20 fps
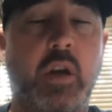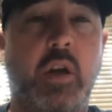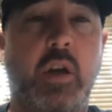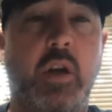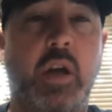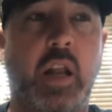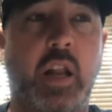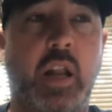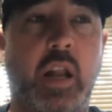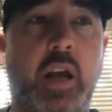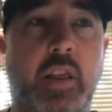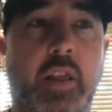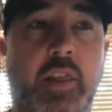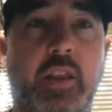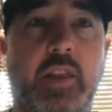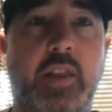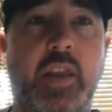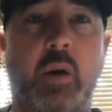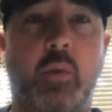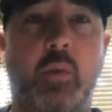And I
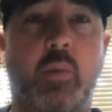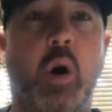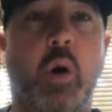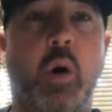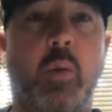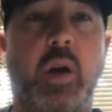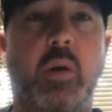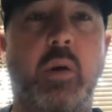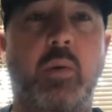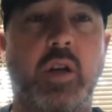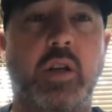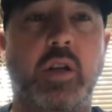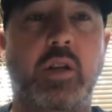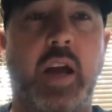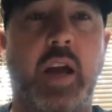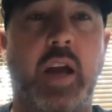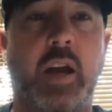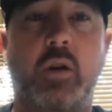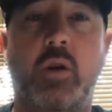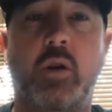think that moment was
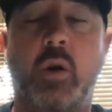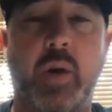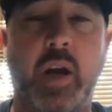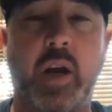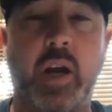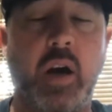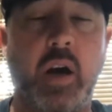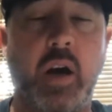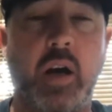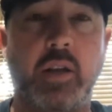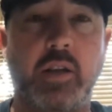like, oh my God,